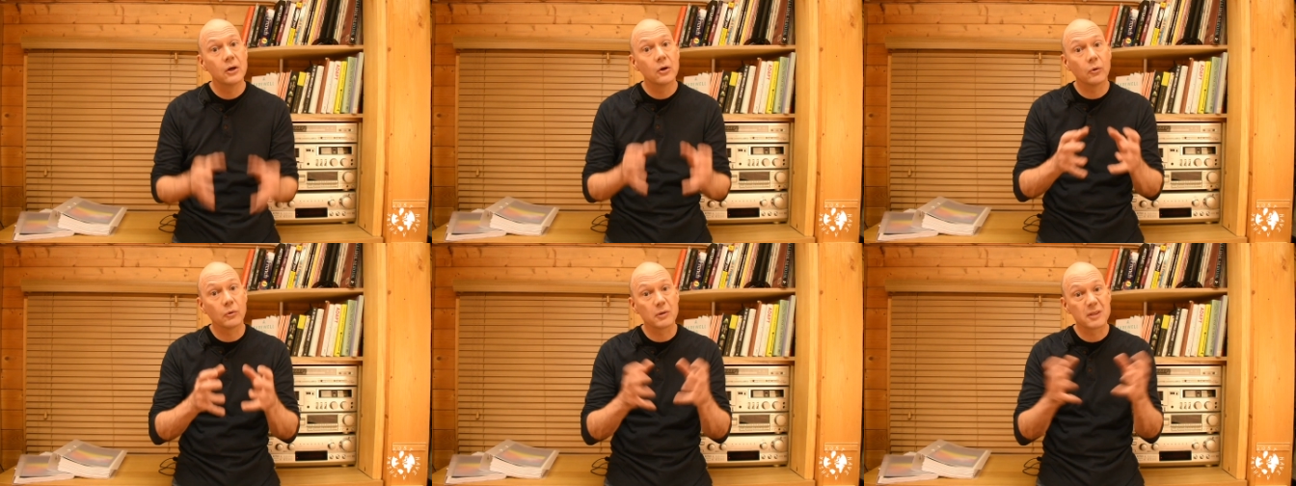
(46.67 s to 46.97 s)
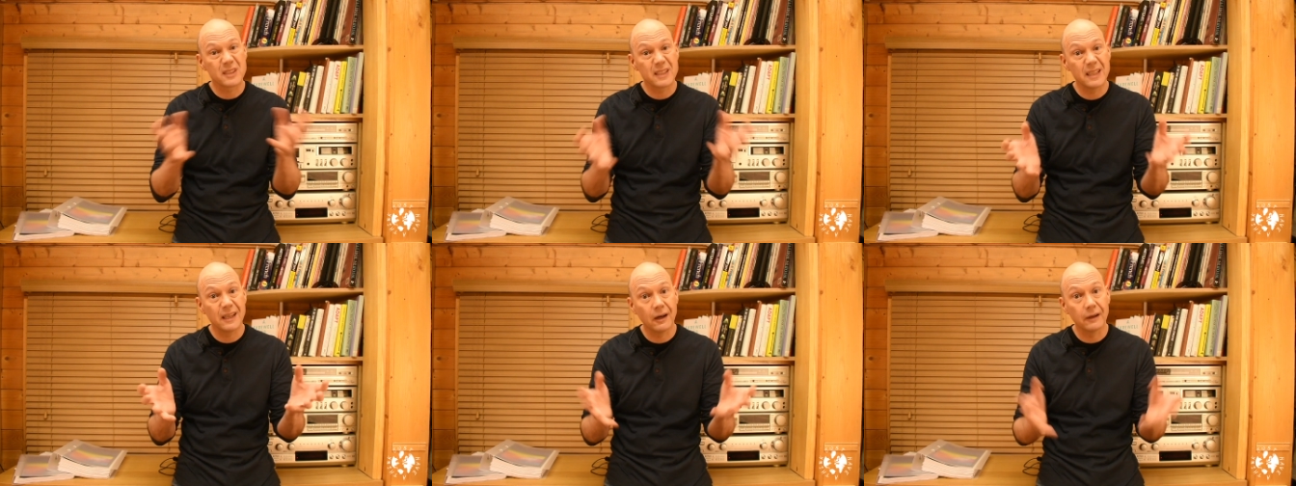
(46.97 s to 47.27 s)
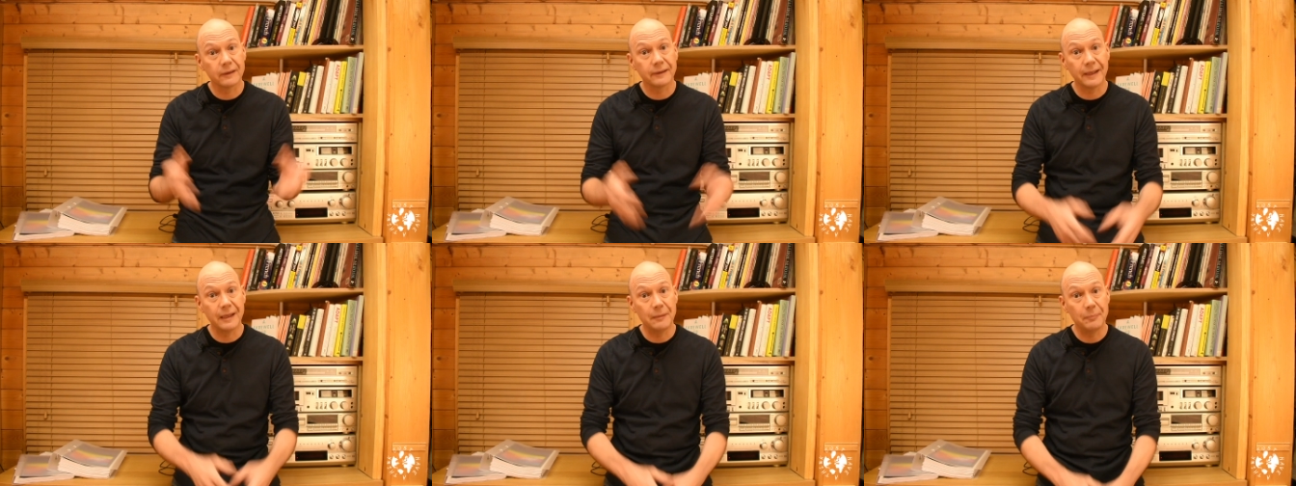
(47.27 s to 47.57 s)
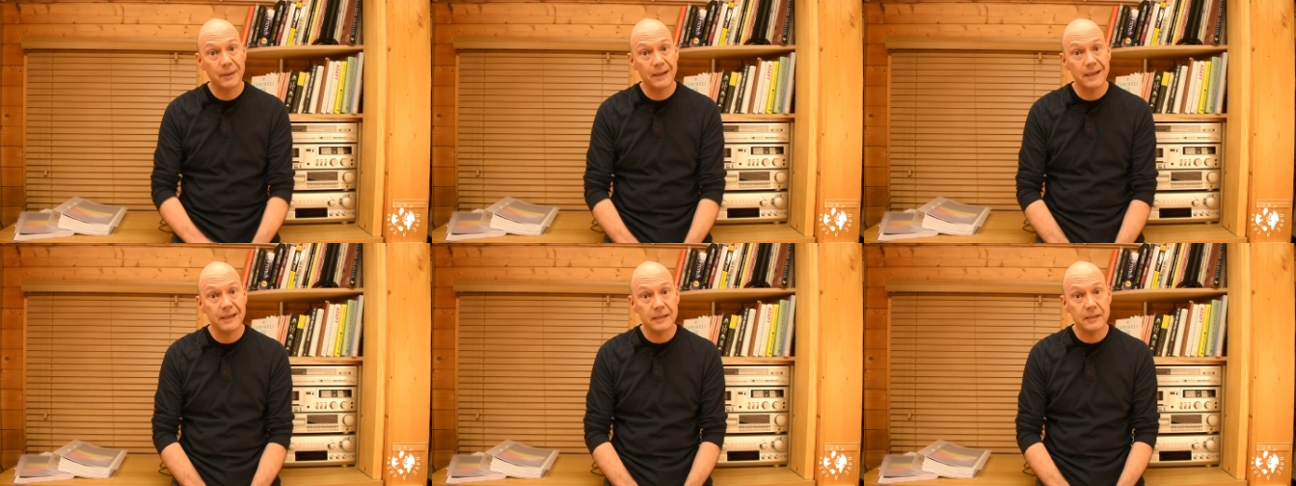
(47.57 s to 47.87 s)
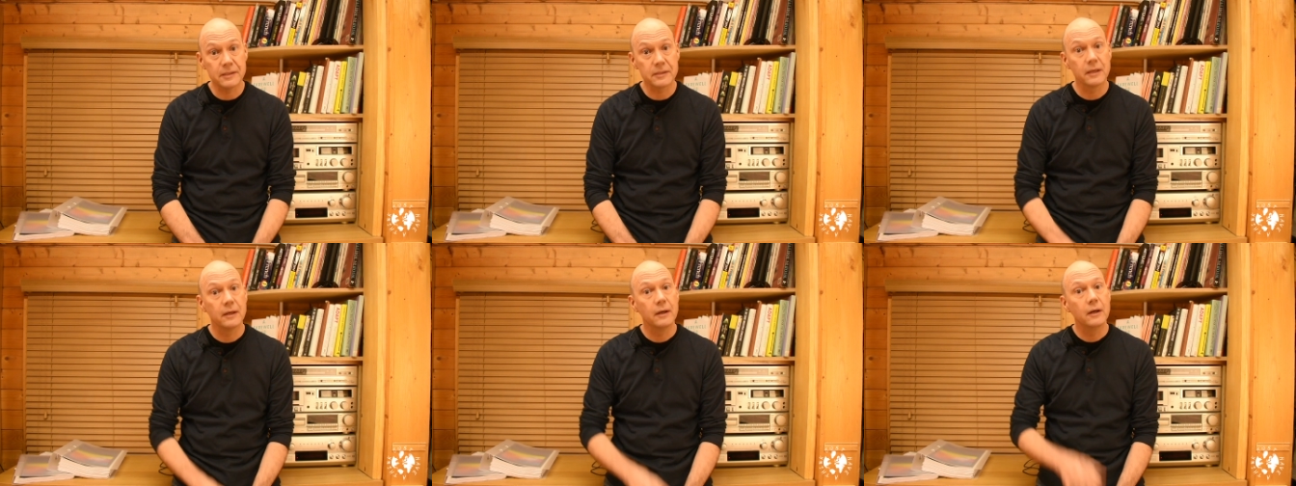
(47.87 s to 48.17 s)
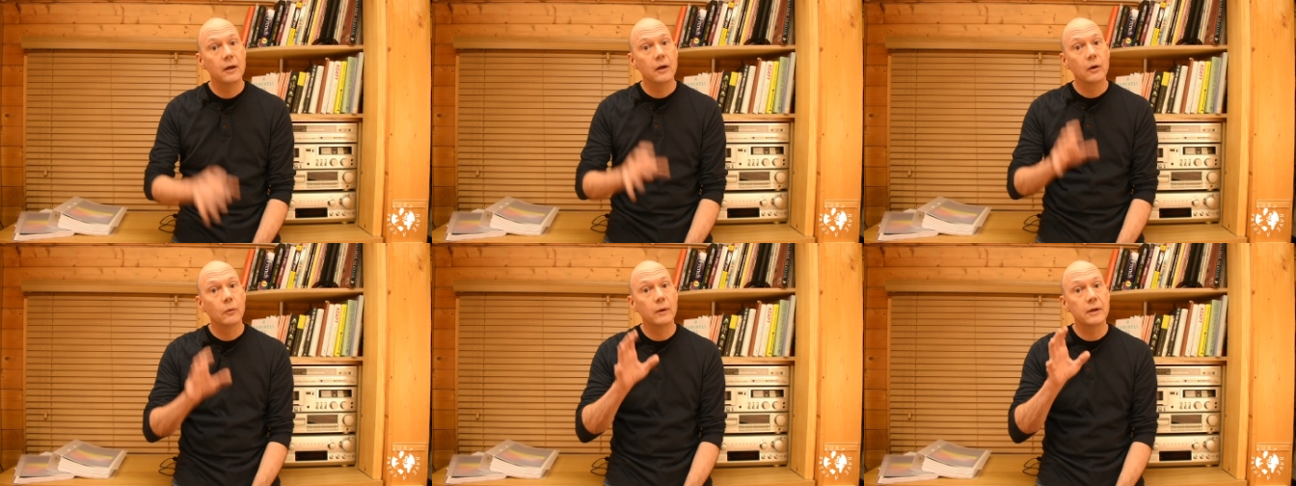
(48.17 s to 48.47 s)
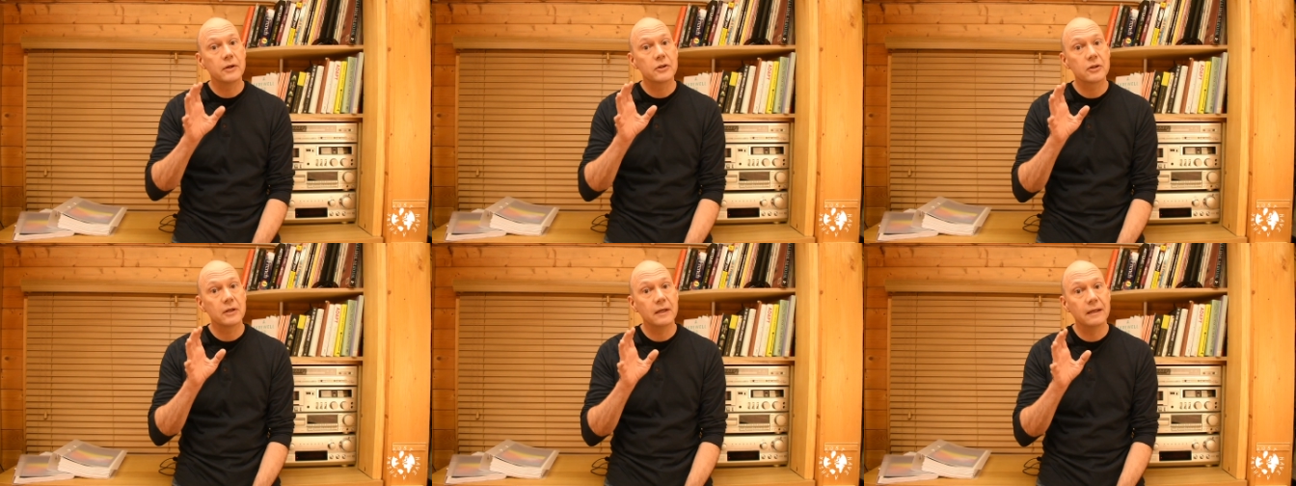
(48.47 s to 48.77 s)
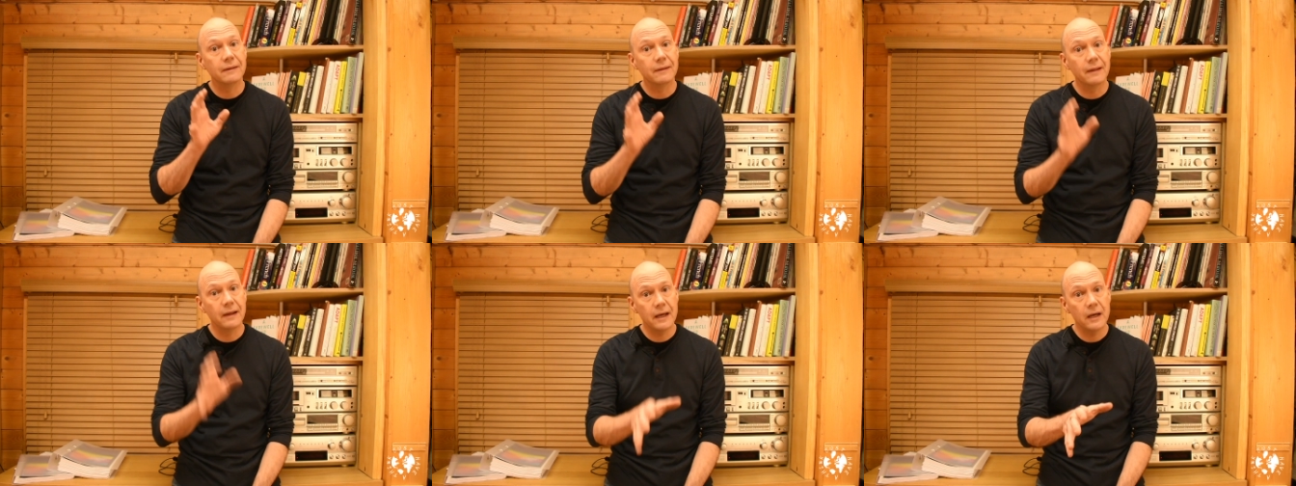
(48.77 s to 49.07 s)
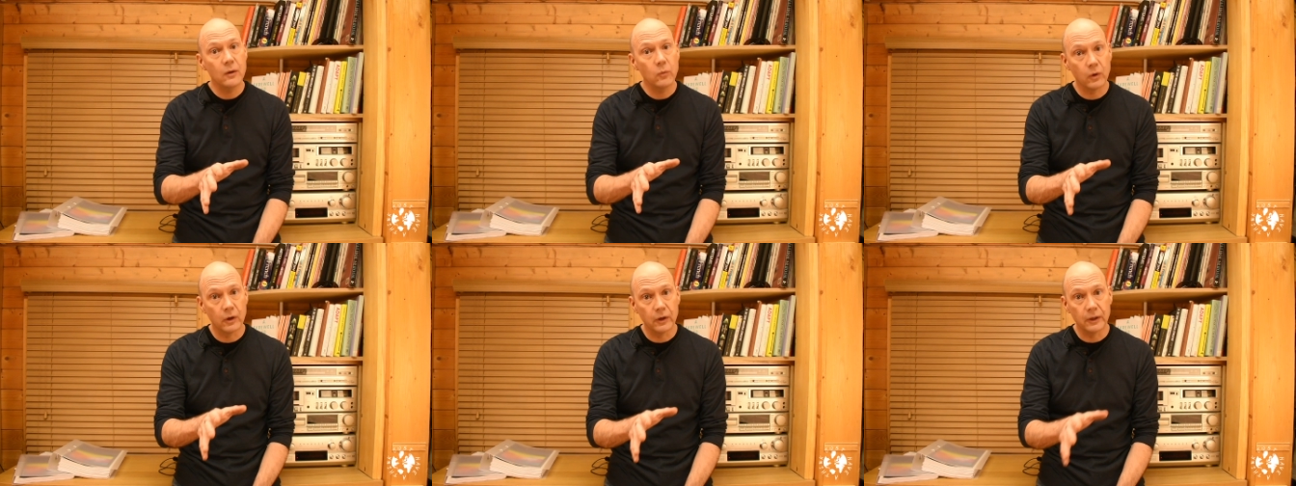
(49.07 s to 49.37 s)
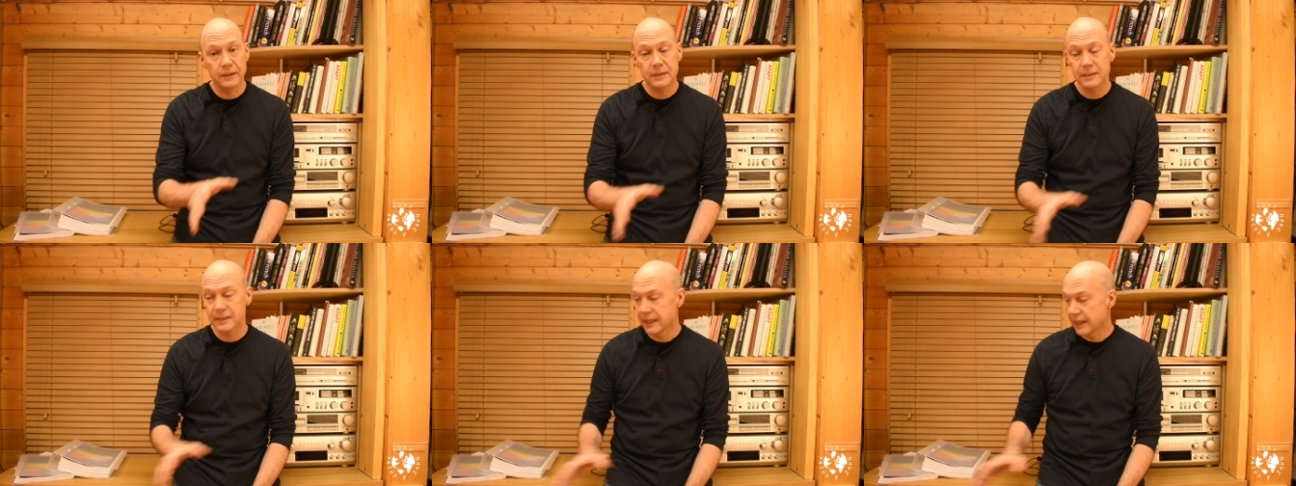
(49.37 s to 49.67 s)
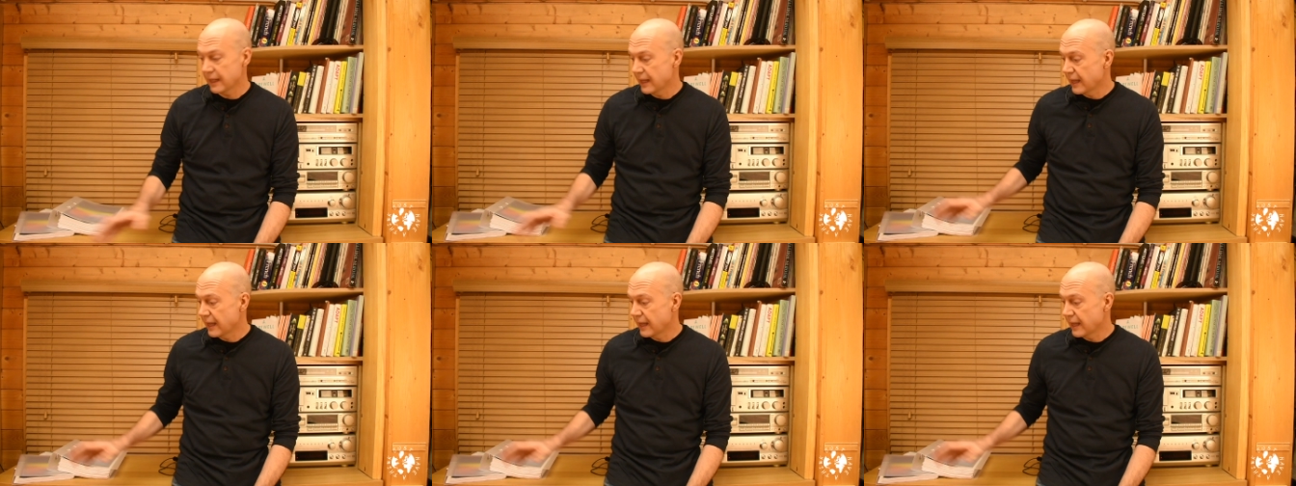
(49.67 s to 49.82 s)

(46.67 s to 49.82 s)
or CRDPs, which, in their words,